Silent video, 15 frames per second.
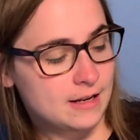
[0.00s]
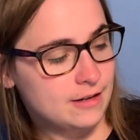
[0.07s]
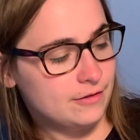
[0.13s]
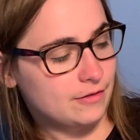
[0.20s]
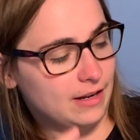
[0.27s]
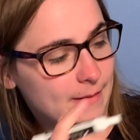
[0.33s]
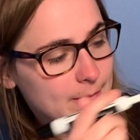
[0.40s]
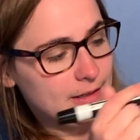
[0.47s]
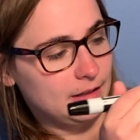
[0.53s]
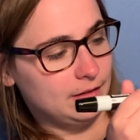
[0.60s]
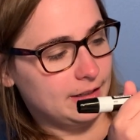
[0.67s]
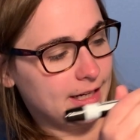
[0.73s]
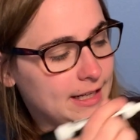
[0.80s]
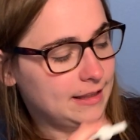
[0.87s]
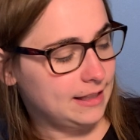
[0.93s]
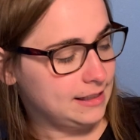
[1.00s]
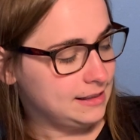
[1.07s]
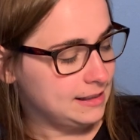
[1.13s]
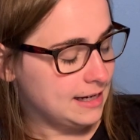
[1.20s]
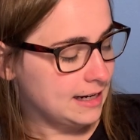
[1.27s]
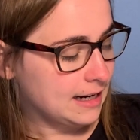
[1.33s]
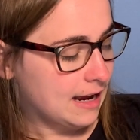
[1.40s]
So I'm going to look at this
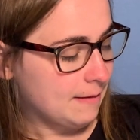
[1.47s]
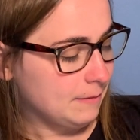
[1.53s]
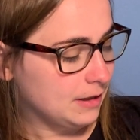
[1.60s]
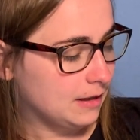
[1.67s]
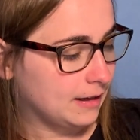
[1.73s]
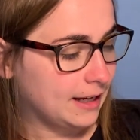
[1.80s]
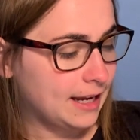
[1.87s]
10. I'm going to